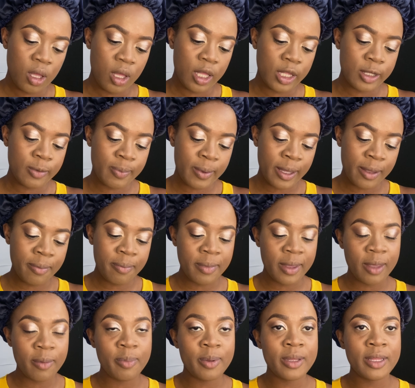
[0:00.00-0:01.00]
It's by
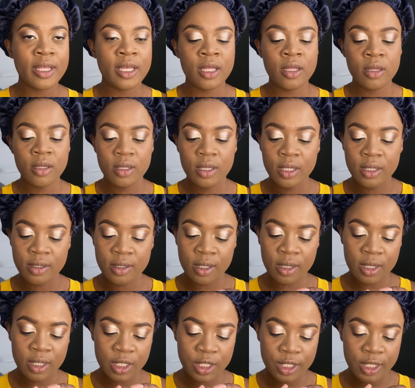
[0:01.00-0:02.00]
Maybelline. It's in
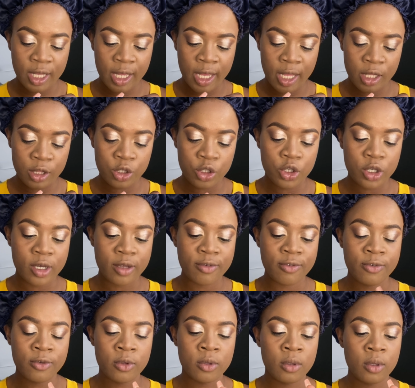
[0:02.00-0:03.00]
the shade
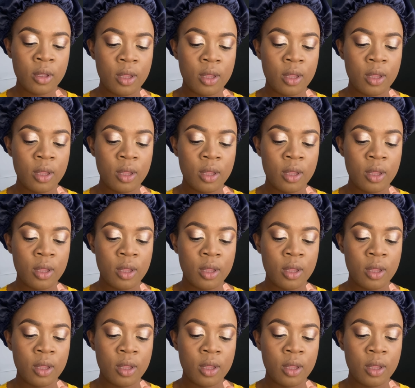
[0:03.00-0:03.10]
Truffle.